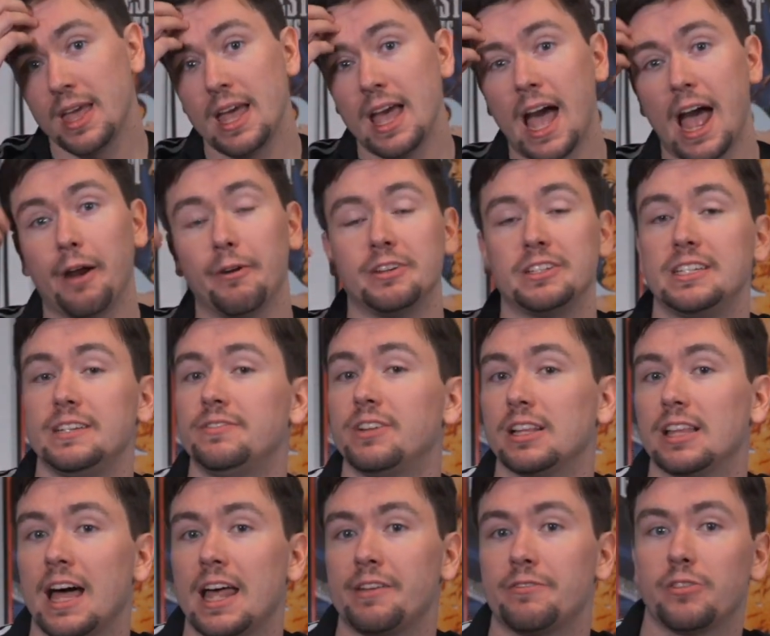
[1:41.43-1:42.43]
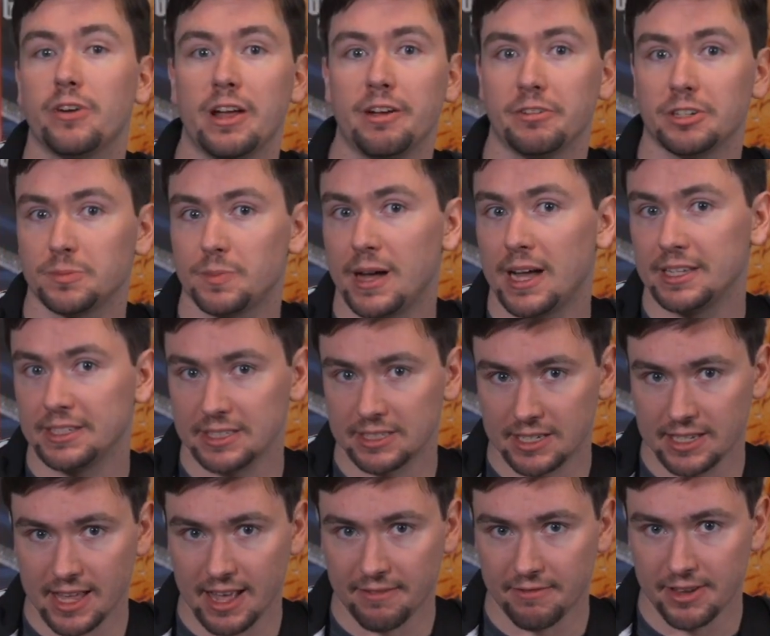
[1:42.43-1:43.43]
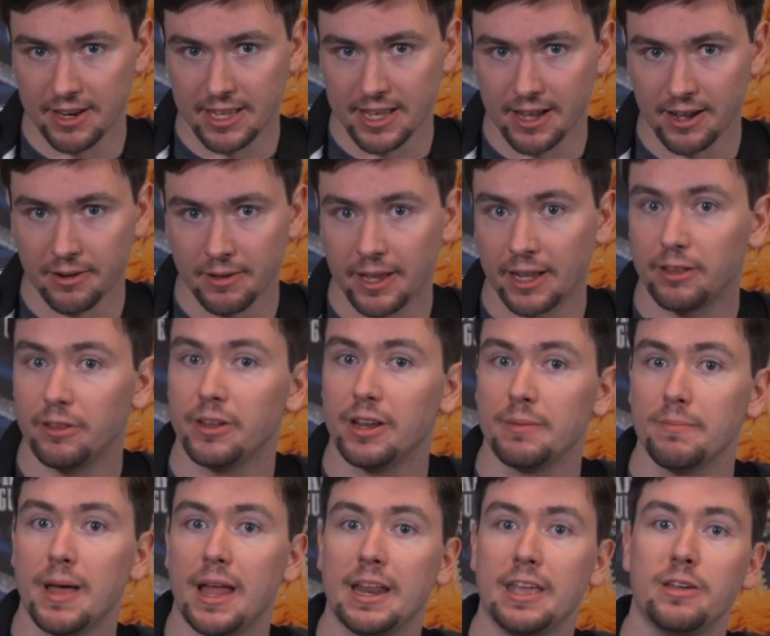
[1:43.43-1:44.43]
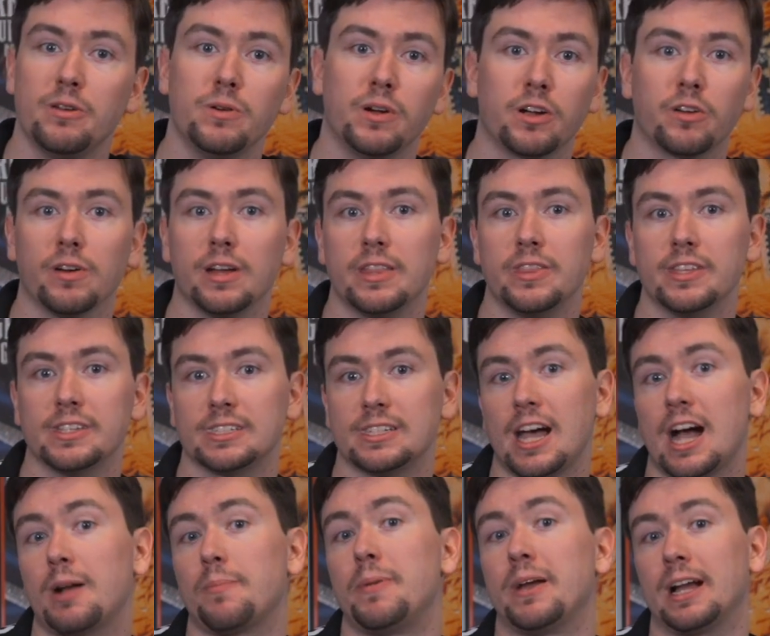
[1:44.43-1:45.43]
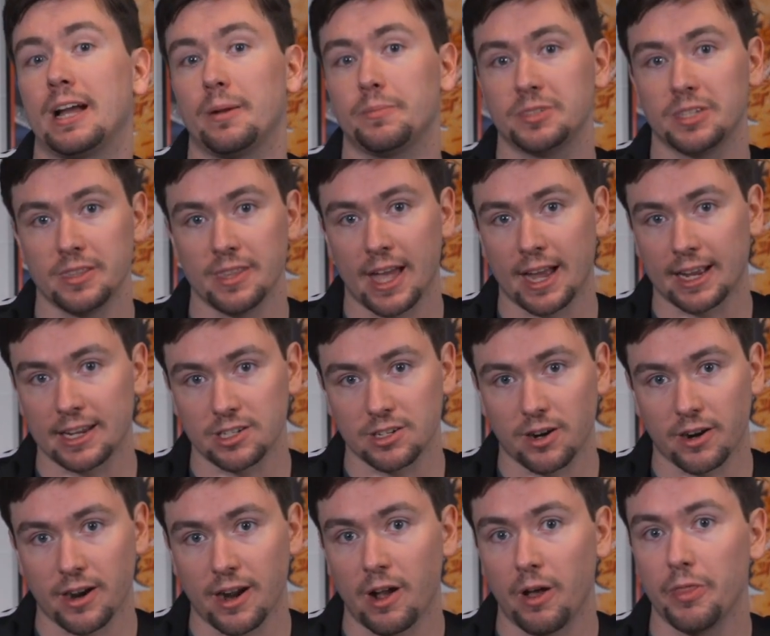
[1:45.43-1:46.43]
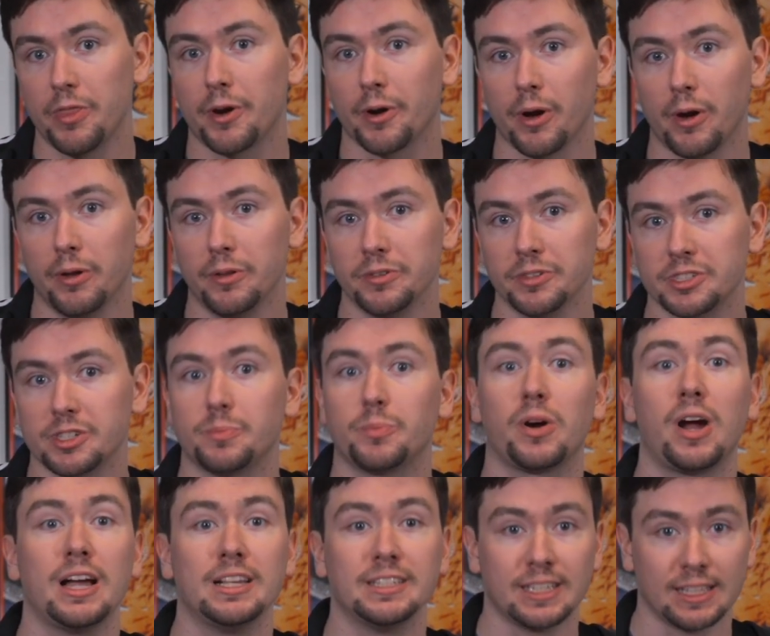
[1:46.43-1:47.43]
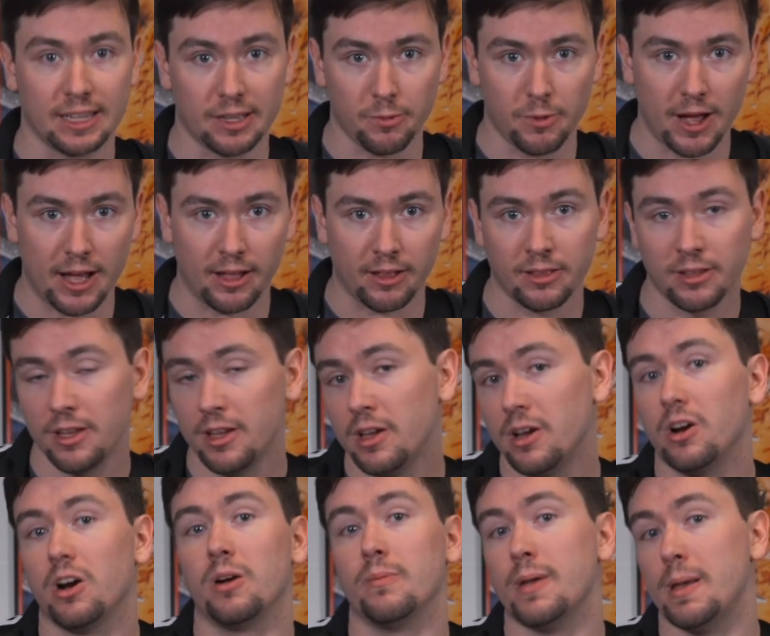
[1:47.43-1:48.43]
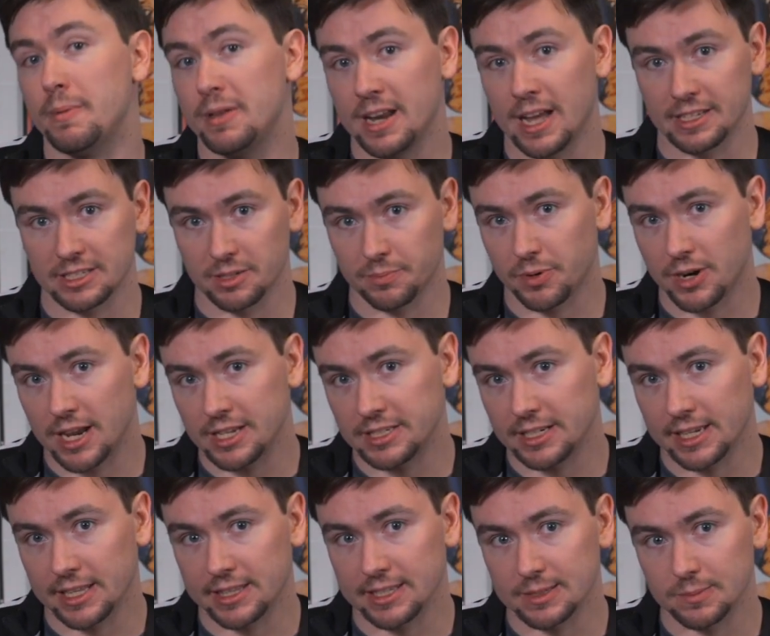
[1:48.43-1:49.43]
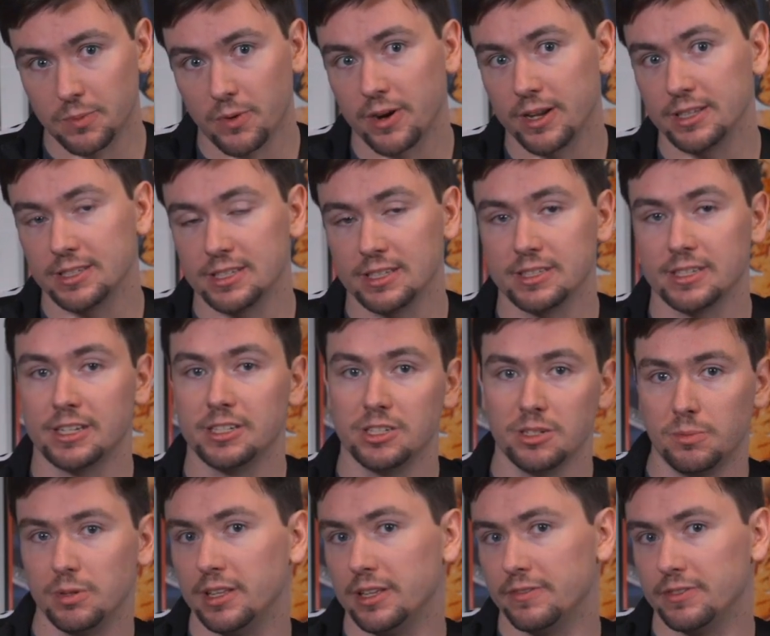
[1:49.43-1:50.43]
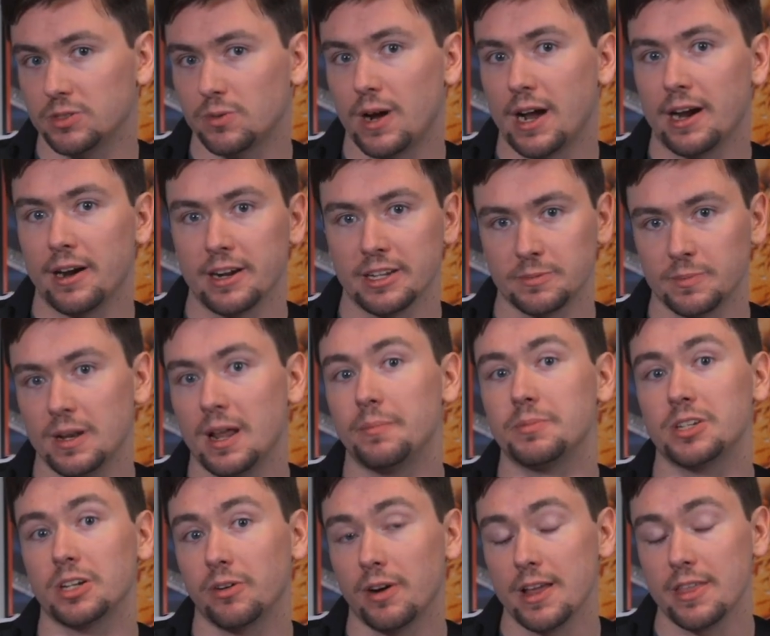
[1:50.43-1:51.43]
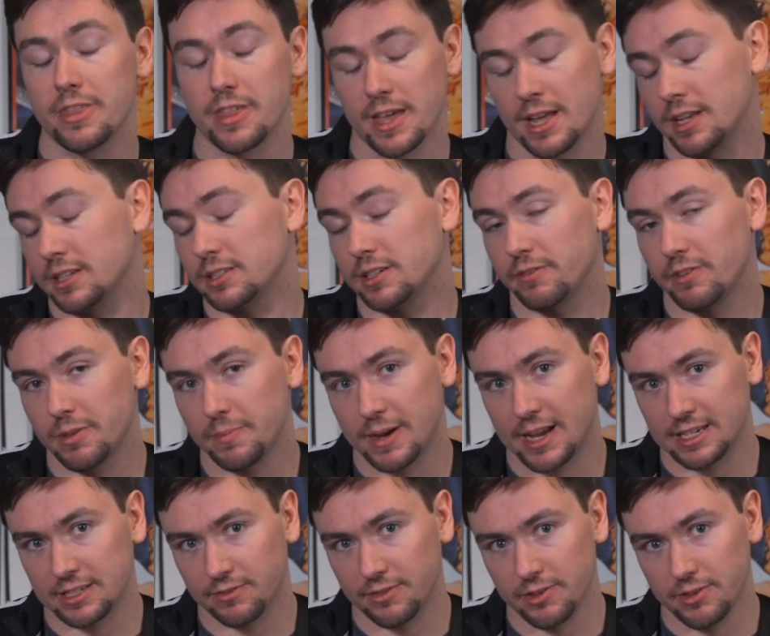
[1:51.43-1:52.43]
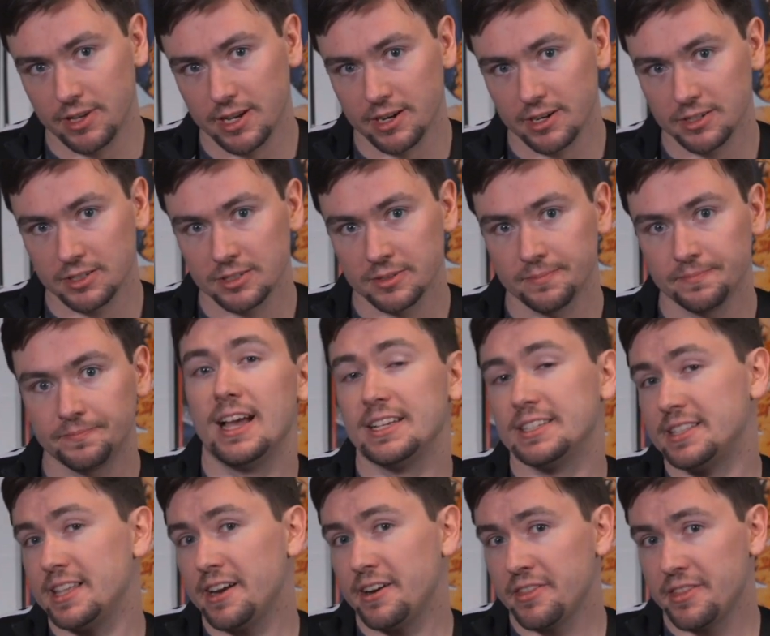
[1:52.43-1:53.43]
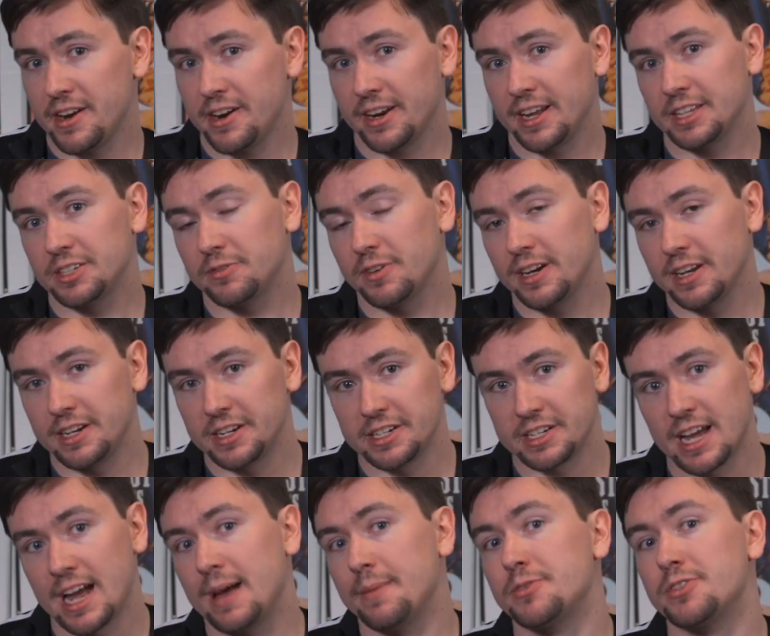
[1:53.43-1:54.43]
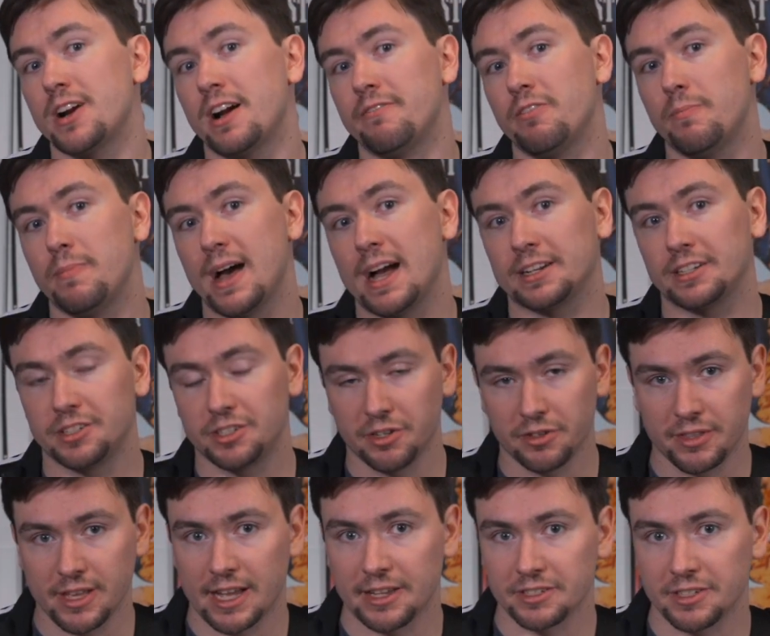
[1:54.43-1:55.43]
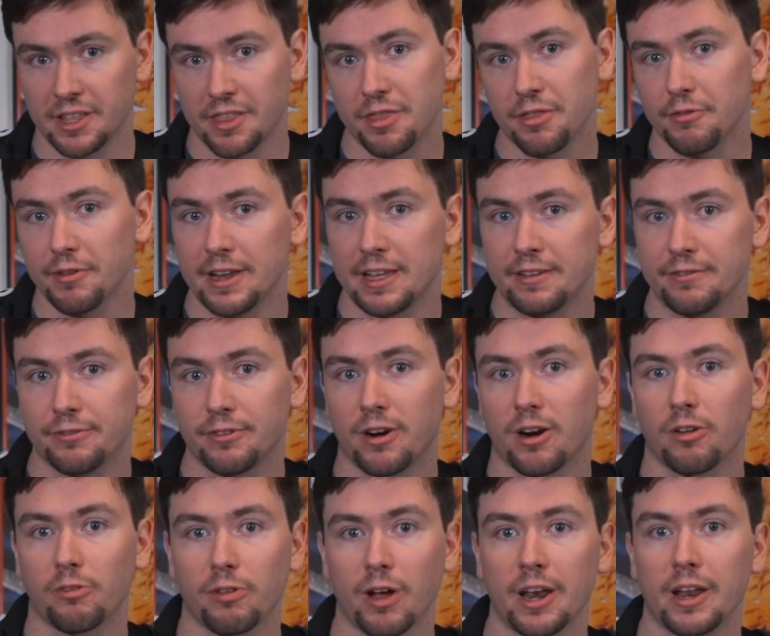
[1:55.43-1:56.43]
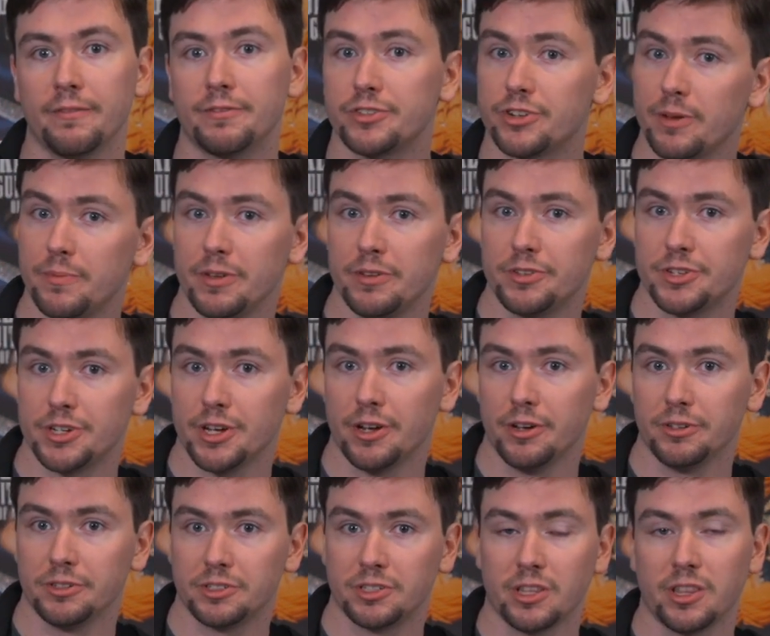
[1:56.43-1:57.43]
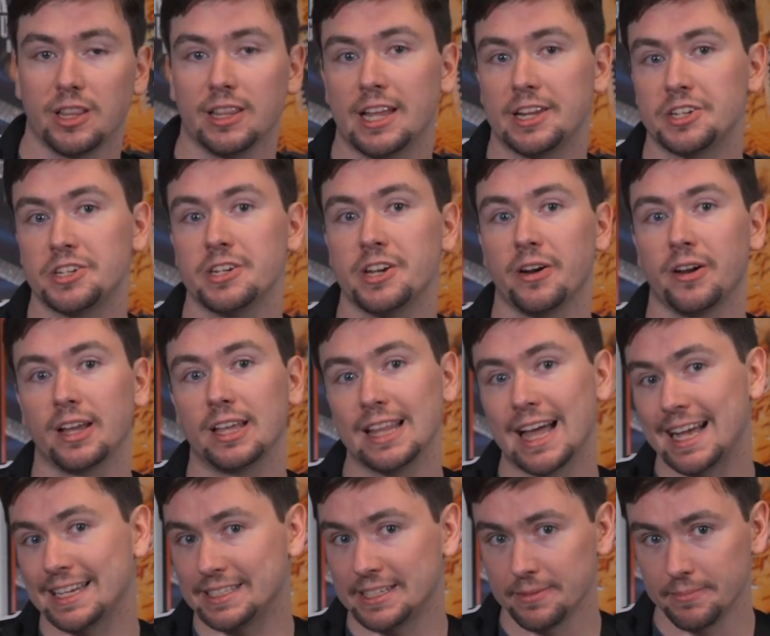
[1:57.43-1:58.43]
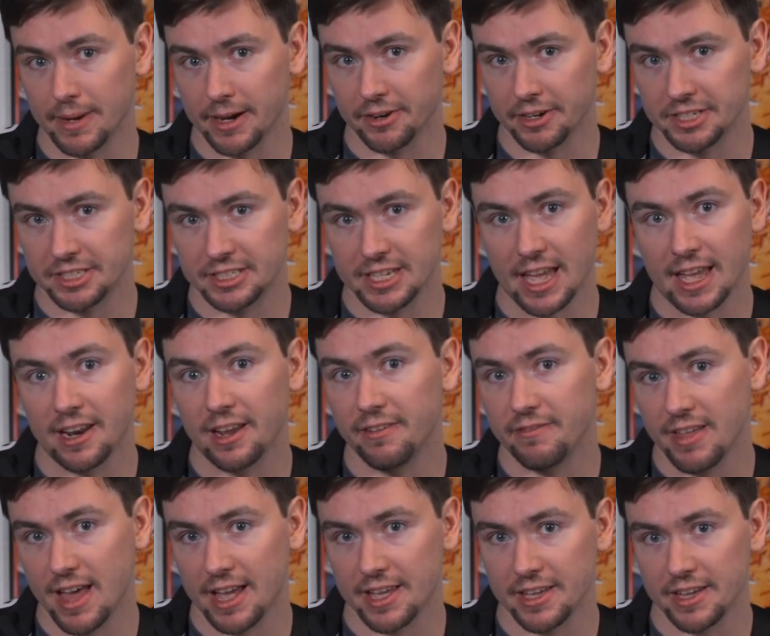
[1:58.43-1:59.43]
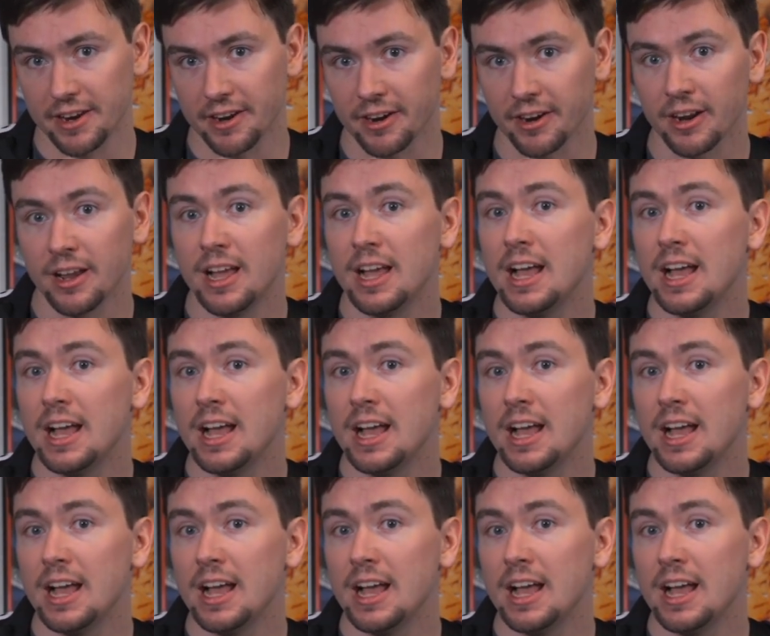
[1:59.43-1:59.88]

I received a lot of great responses to that video, including many who agreed the stock pickups in that guitar held their own surprisingly well. Or maybe not surprising at this point, since I do believe Squier has been up to great things over the past few years. As There gets ready to time travel back to 2003 for our run of tribute shows to the legendary Glastonbury set of that year,